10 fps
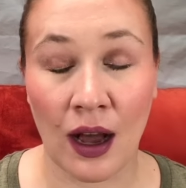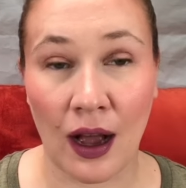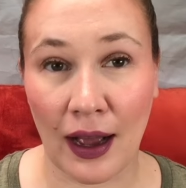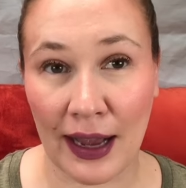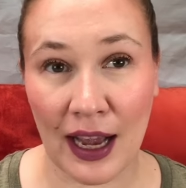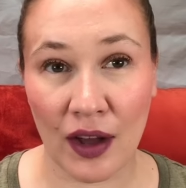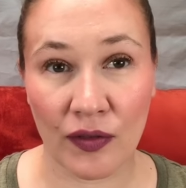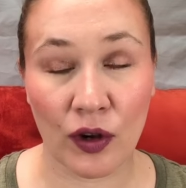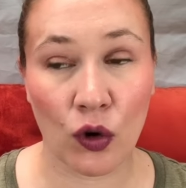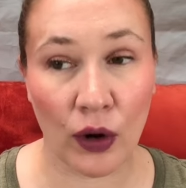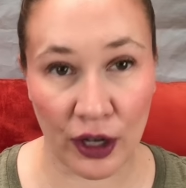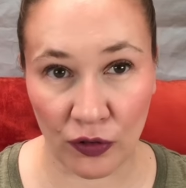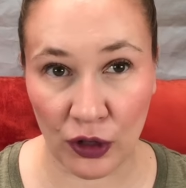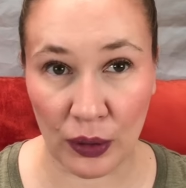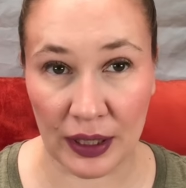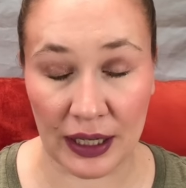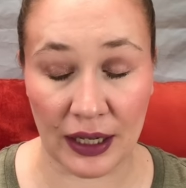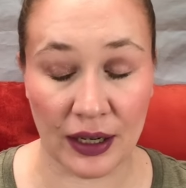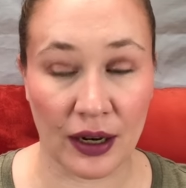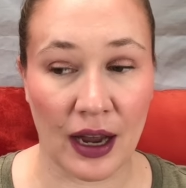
I have quite a few in here.